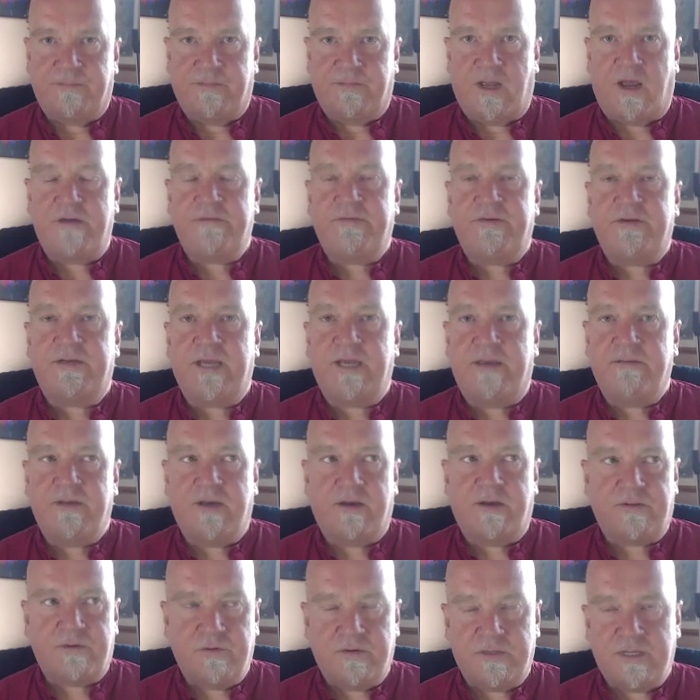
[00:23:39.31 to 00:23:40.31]
I
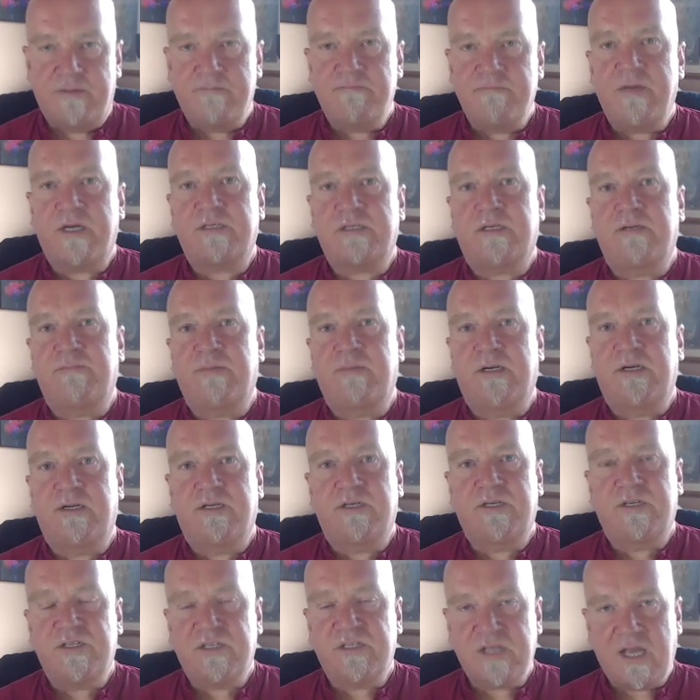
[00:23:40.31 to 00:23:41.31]
thought they must have been in
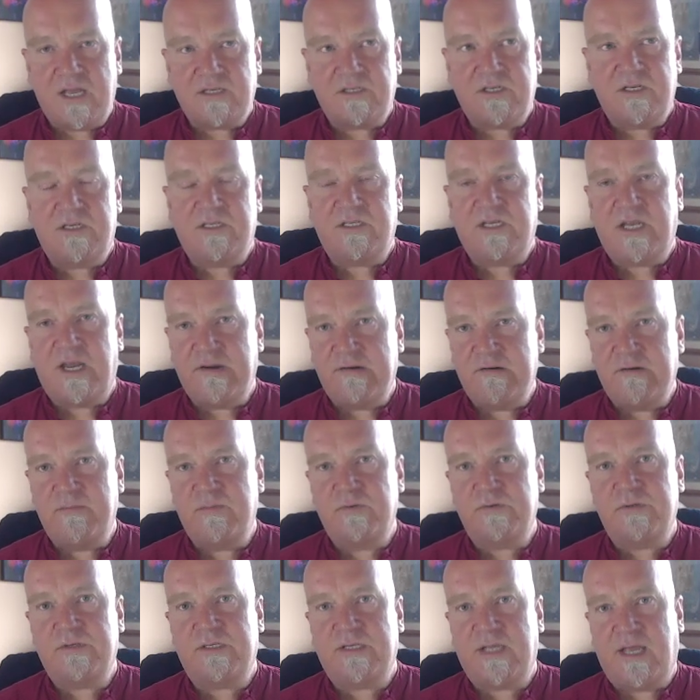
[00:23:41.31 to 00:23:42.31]
such a
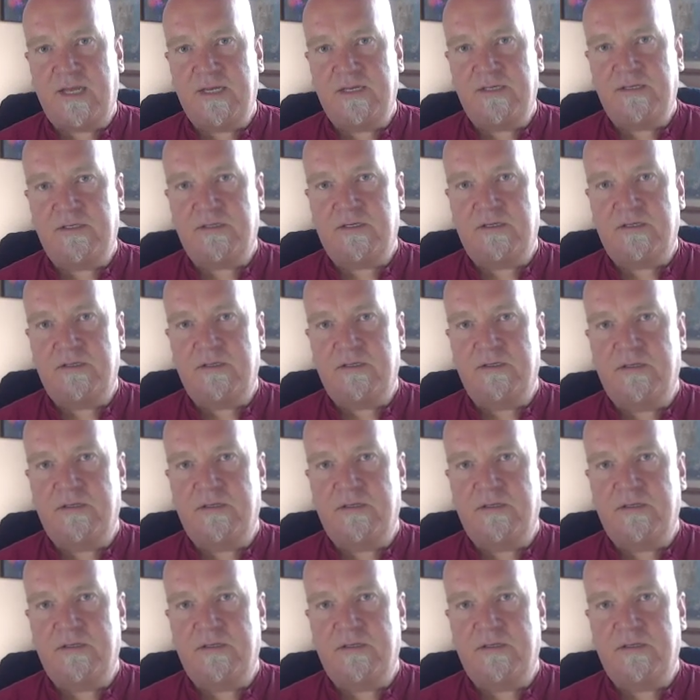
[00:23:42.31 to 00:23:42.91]
terrible state